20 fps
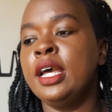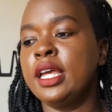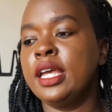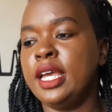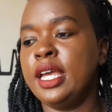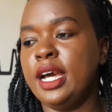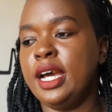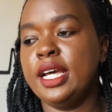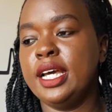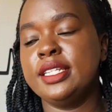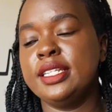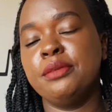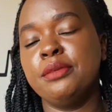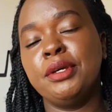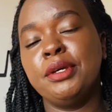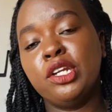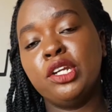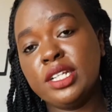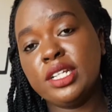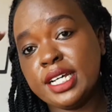Yeah, and then
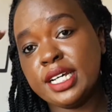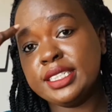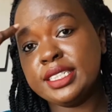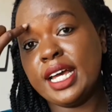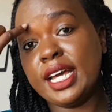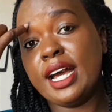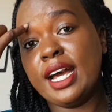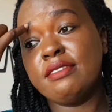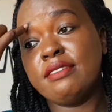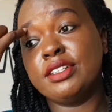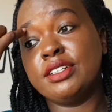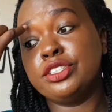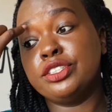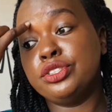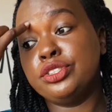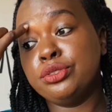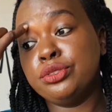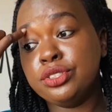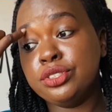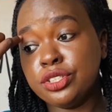below that I have a
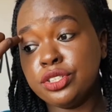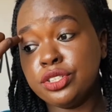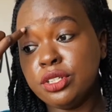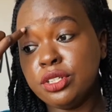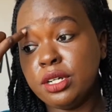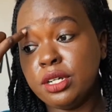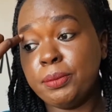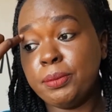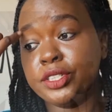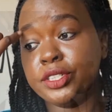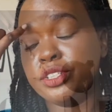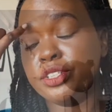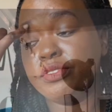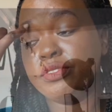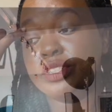picture of